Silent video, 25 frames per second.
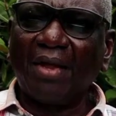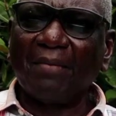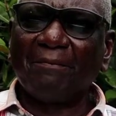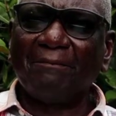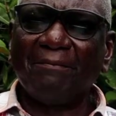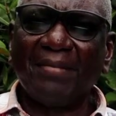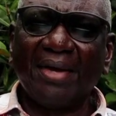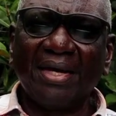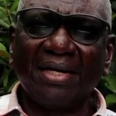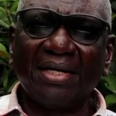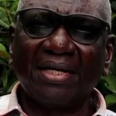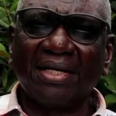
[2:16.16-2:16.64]

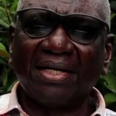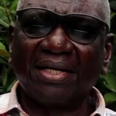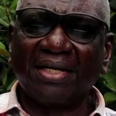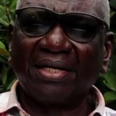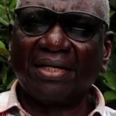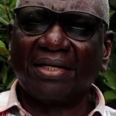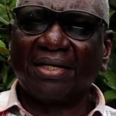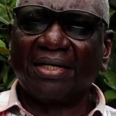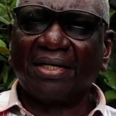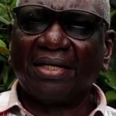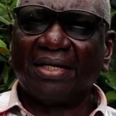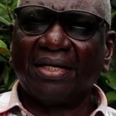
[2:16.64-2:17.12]

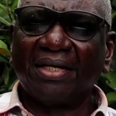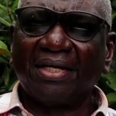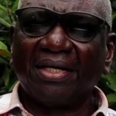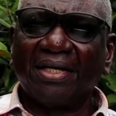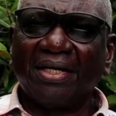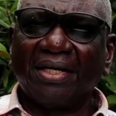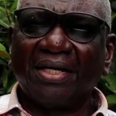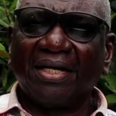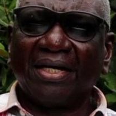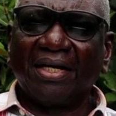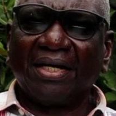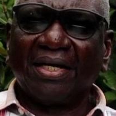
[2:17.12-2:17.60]
mainly
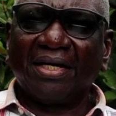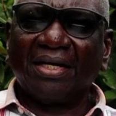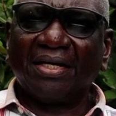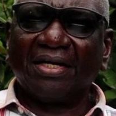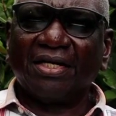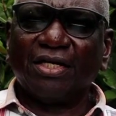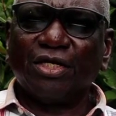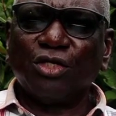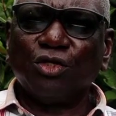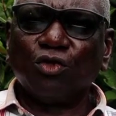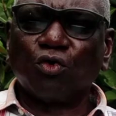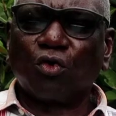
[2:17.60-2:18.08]

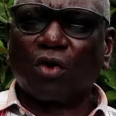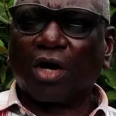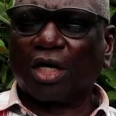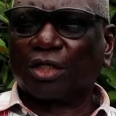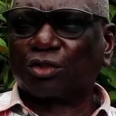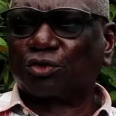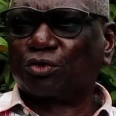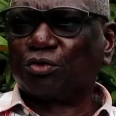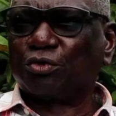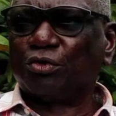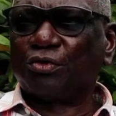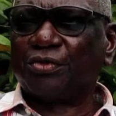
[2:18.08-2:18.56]

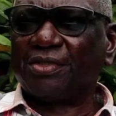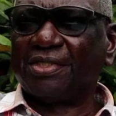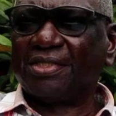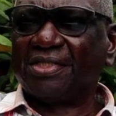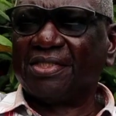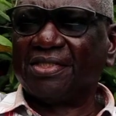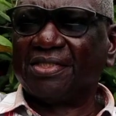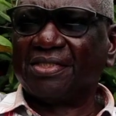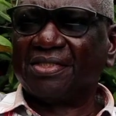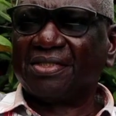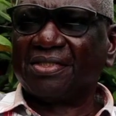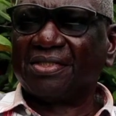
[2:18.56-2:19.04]
Newcastle
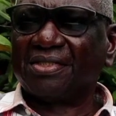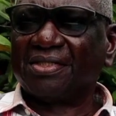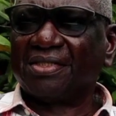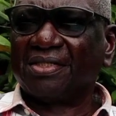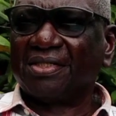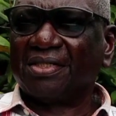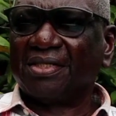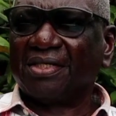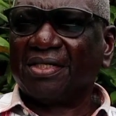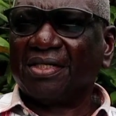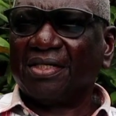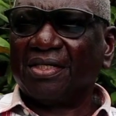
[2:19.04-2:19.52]
disease,
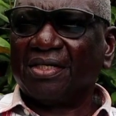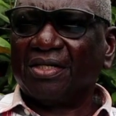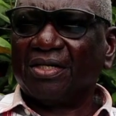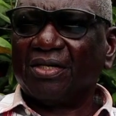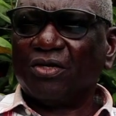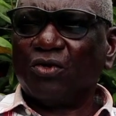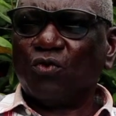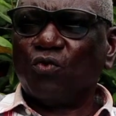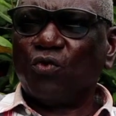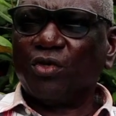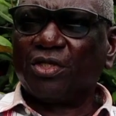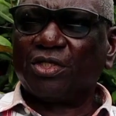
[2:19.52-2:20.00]

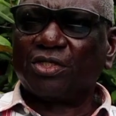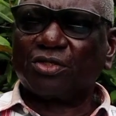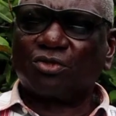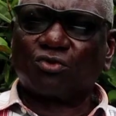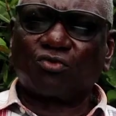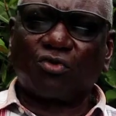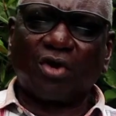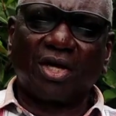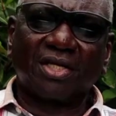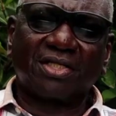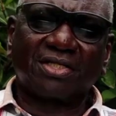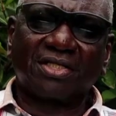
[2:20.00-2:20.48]
which
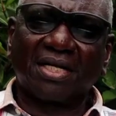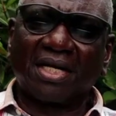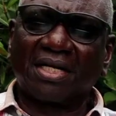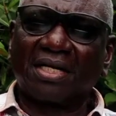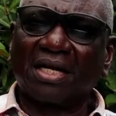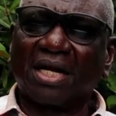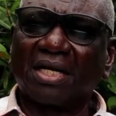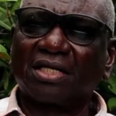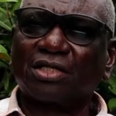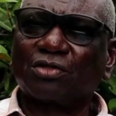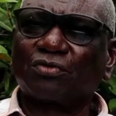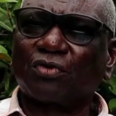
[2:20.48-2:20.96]
strikes
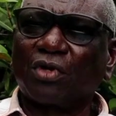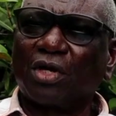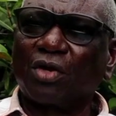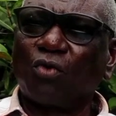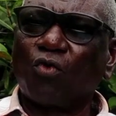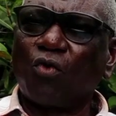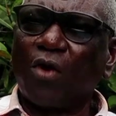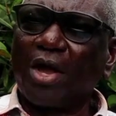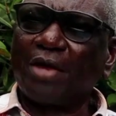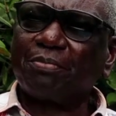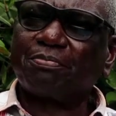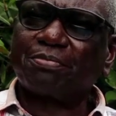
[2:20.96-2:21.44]
and actually
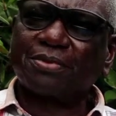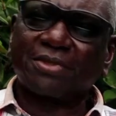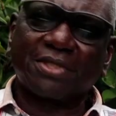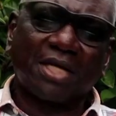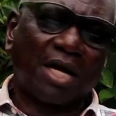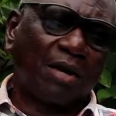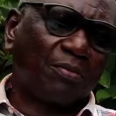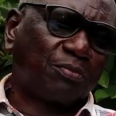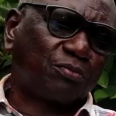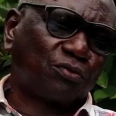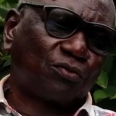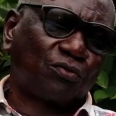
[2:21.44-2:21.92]
wipes
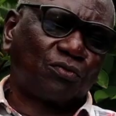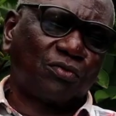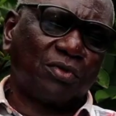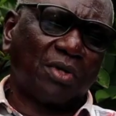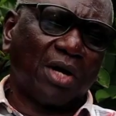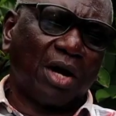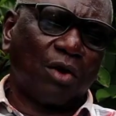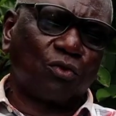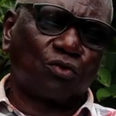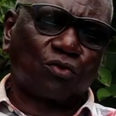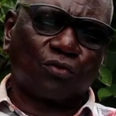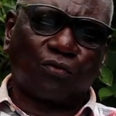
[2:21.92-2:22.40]
out
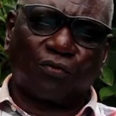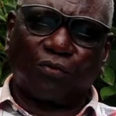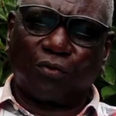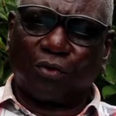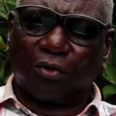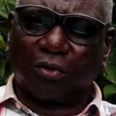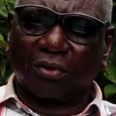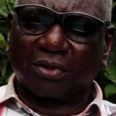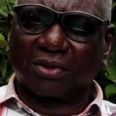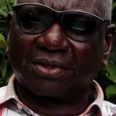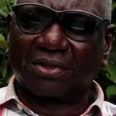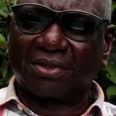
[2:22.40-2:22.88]

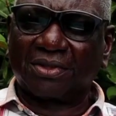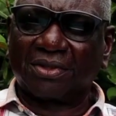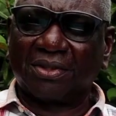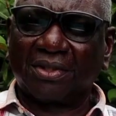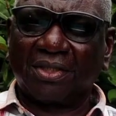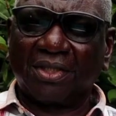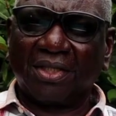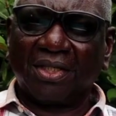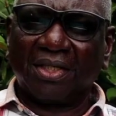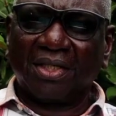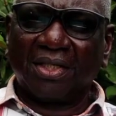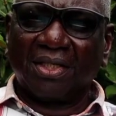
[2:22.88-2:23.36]
flocks.
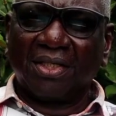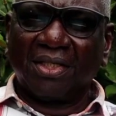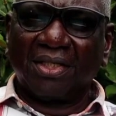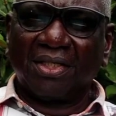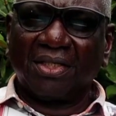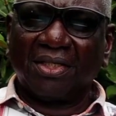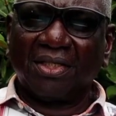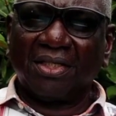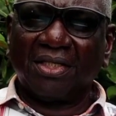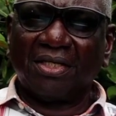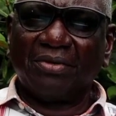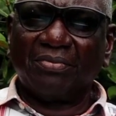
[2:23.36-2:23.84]

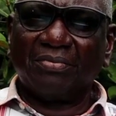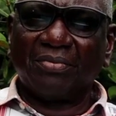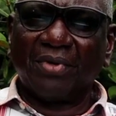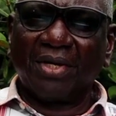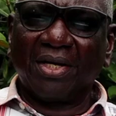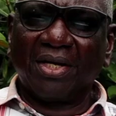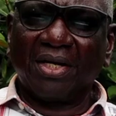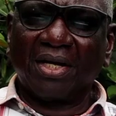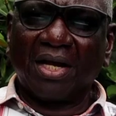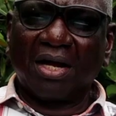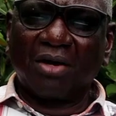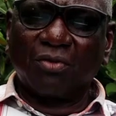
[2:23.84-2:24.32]
In
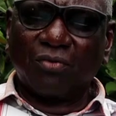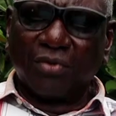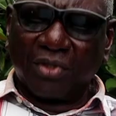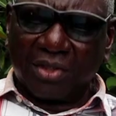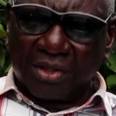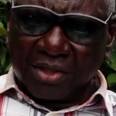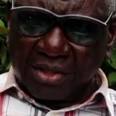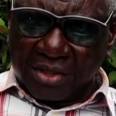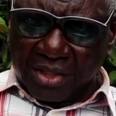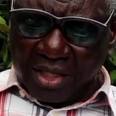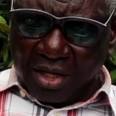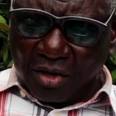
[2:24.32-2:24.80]
many
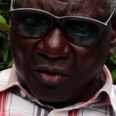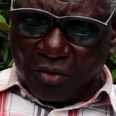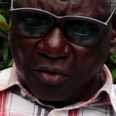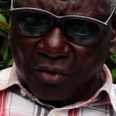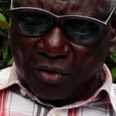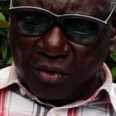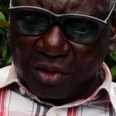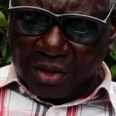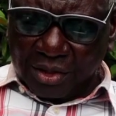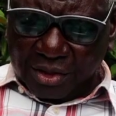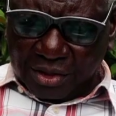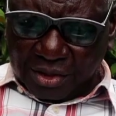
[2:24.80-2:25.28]
languages they
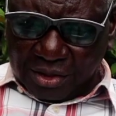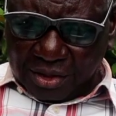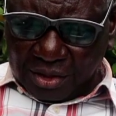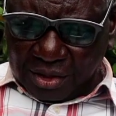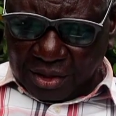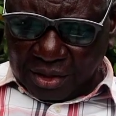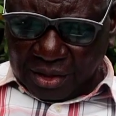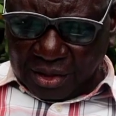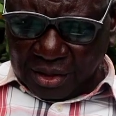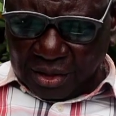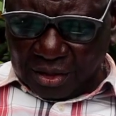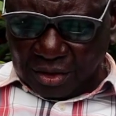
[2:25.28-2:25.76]
call it
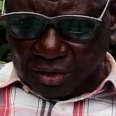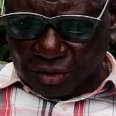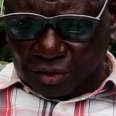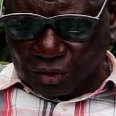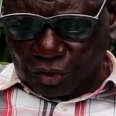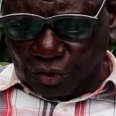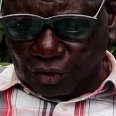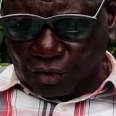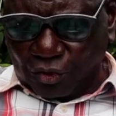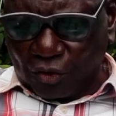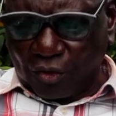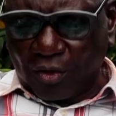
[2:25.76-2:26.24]

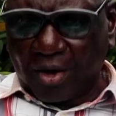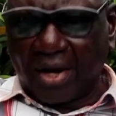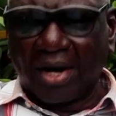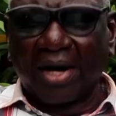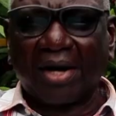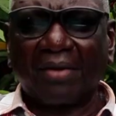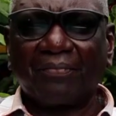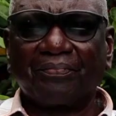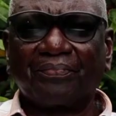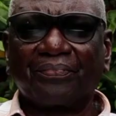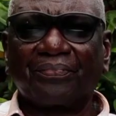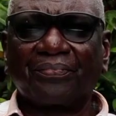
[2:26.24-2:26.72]

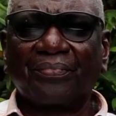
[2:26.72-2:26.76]
sotoka.